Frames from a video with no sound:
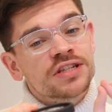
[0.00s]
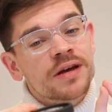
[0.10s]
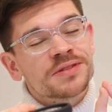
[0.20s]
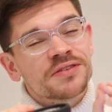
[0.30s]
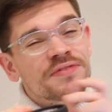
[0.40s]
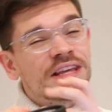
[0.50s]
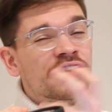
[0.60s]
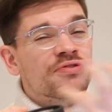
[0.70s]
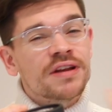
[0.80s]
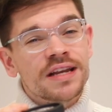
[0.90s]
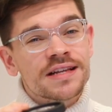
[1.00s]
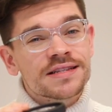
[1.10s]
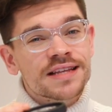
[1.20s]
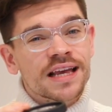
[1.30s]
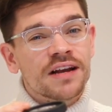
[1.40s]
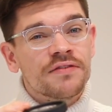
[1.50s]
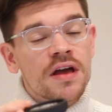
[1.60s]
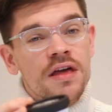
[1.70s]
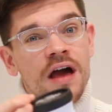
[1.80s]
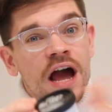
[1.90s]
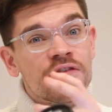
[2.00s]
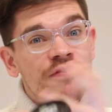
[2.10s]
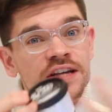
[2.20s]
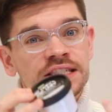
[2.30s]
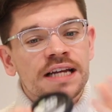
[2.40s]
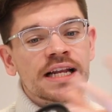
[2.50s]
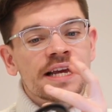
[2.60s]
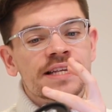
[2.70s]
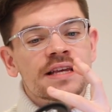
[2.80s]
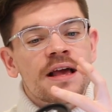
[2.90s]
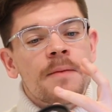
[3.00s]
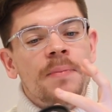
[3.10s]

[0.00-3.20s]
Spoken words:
in terms of the ingredients and kind of how versatile it is,